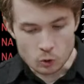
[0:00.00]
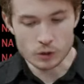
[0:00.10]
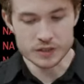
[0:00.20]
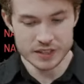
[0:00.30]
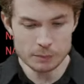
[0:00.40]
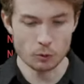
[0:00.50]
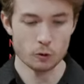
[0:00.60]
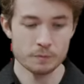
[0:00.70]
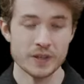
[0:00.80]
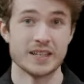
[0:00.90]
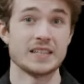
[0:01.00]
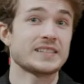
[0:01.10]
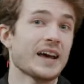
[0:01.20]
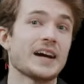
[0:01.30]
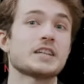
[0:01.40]
Well, a tibble is a
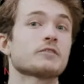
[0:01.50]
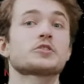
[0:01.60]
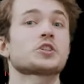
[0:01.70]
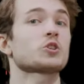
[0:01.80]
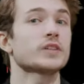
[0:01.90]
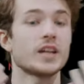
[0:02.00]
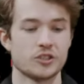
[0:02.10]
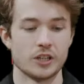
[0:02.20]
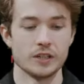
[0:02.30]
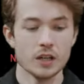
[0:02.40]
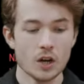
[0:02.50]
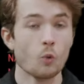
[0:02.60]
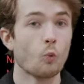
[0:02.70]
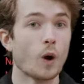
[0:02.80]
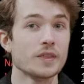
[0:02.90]
tidyverse creation,
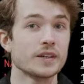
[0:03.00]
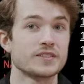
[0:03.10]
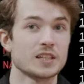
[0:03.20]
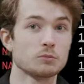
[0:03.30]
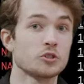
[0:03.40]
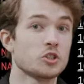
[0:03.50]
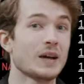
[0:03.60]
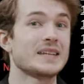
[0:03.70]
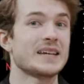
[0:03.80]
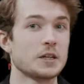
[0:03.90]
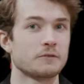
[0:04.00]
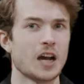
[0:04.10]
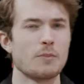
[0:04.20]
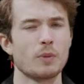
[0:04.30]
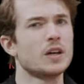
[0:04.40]
one that is similar to a data
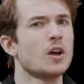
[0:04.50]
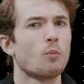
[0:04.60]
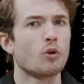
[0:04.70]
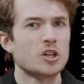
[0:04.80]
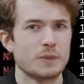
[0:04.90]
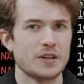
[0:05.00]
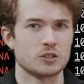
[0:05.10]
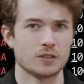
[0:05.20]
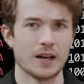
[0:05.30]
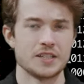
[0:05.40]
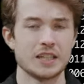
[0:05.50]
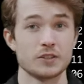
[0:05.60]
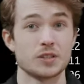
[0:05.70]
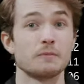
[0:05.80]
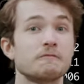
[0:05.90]
frame but more specialized,
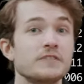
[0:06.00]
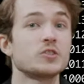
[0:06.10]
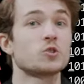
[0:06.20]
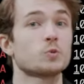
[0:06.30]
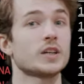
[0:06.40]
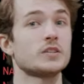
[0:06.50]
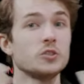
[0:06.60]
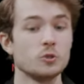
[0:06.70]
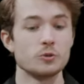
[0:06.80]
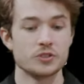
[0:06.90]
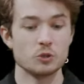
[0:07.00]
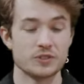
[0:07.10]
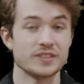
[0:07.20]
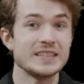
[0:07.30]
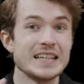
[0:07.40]
gives us some features we can use to
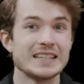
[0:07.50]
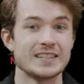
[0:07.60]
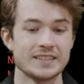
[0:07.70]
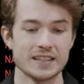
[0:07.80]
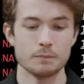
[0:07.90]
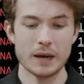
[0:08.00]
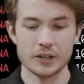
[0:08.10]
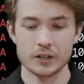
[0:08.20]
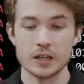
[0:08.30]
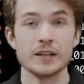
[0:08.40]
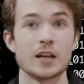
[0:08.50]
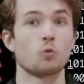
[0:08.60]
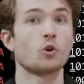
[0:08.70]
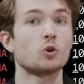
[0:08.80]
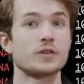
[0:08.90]
see this data better
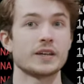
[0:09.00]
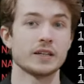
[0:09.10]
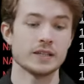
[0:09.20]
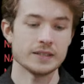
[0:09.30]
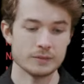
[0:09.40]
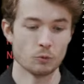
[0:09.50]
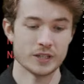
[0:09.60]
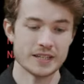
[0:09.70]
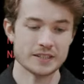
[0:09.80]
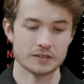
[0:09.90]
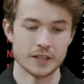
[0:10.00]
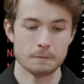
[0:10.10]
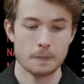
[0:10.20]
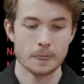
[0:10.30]
and work with it more easily.